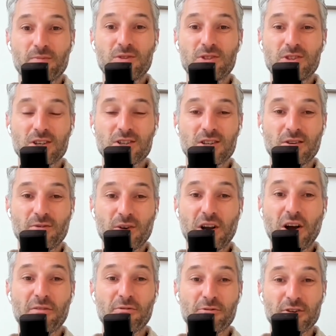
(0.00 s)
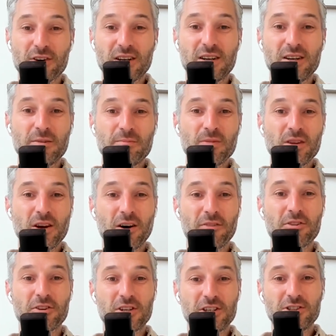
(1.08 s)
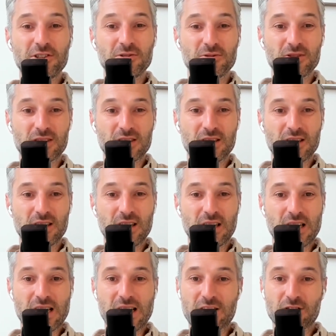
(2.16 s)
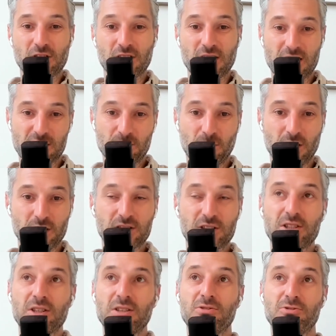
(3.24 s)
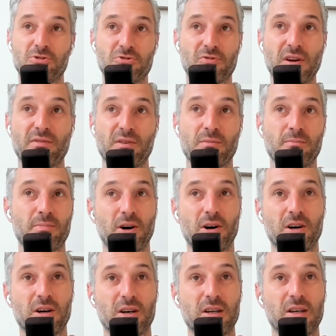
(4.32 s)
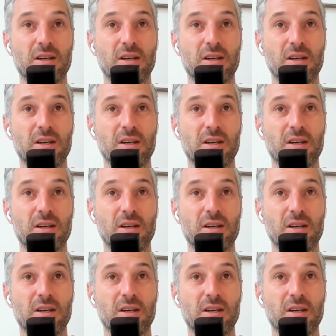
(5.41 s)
just the recovery of the tissues is not as much driven by